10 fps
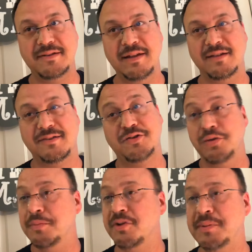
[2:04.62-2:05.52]
It's
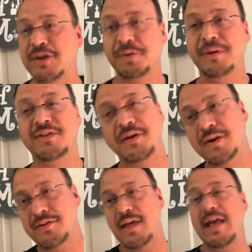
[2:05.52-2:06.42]
truly the most magical place on
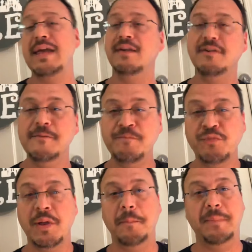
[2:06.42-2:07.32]
earth. And
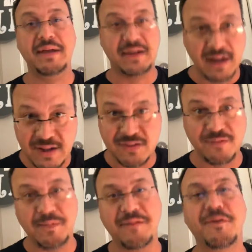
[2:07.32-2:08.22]
because
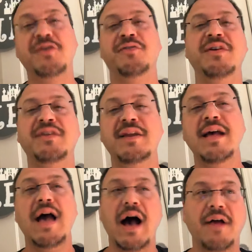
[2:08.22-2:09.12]
of my first visit,
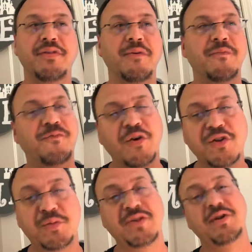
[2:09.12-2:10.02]
the
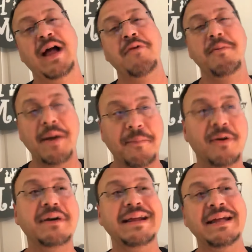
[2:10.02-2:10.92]
first restaurant I
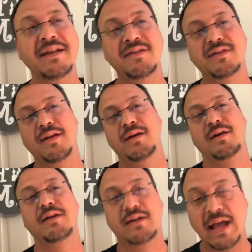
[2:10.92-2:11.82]
remember is
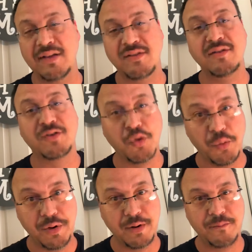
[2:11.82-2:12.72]
Casey's
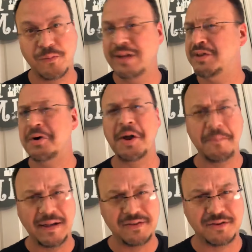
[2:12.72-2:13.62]
Corner, right there on
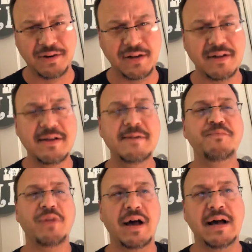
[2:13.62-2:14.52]
Main Street.
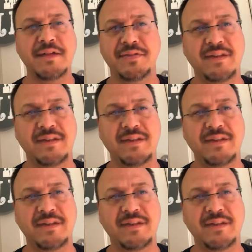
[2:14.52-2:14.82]
I